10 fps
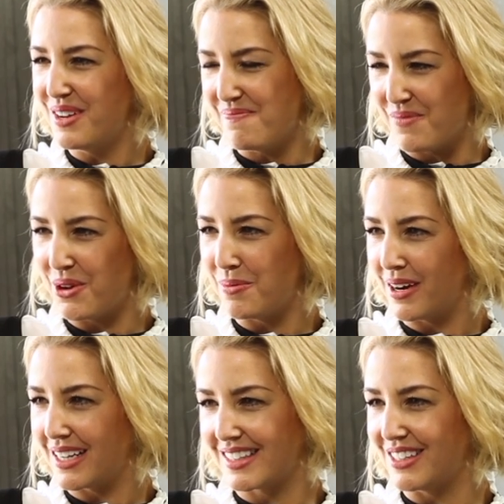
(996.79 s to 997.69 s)

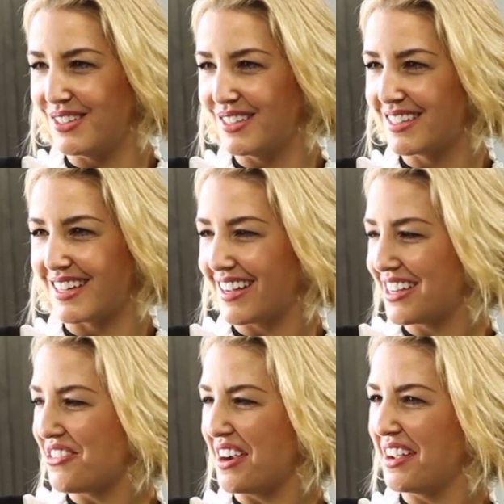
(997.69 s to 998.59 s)
motorbikes and you just like
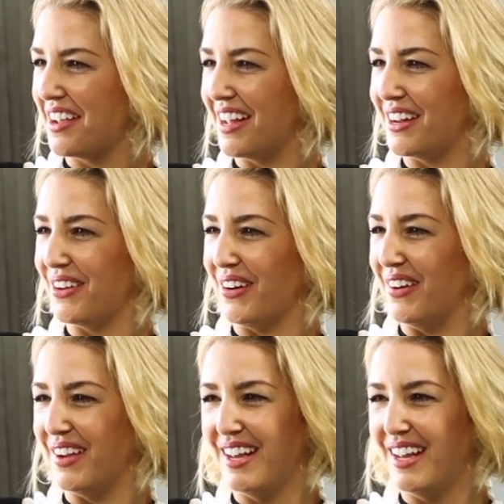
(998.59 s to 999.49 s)
crank it and go.